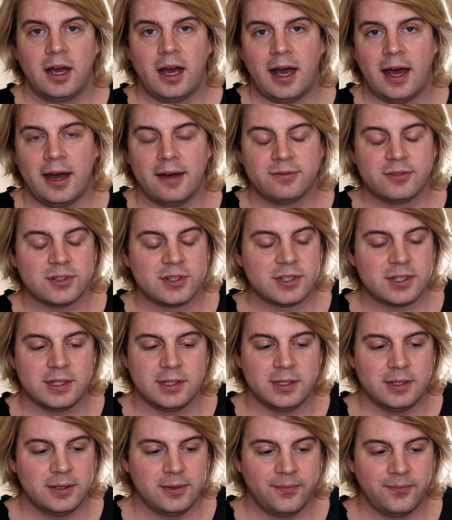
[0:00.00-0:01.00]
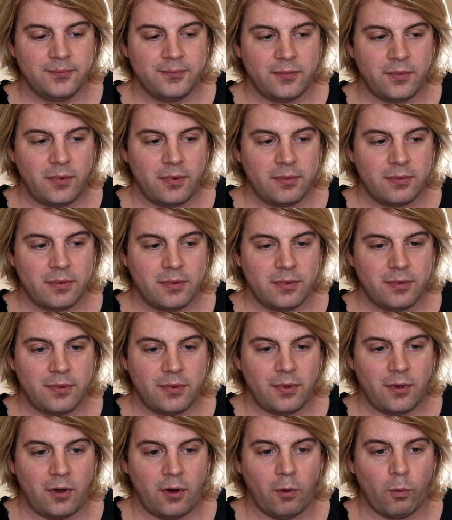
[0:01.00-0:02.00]
I have to see
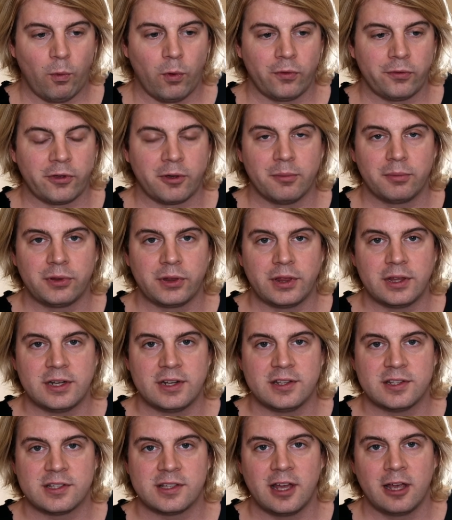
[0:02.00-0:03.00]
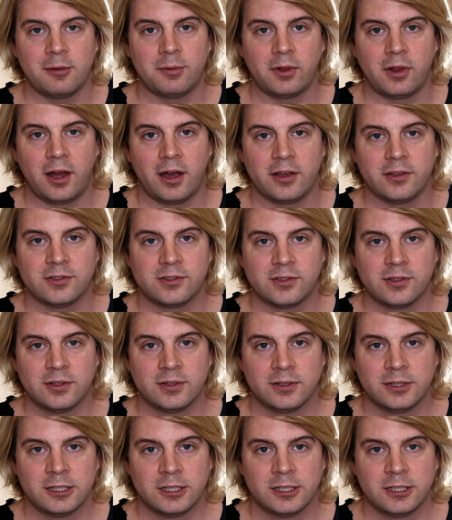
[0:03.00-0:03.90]
our world completely destabilize.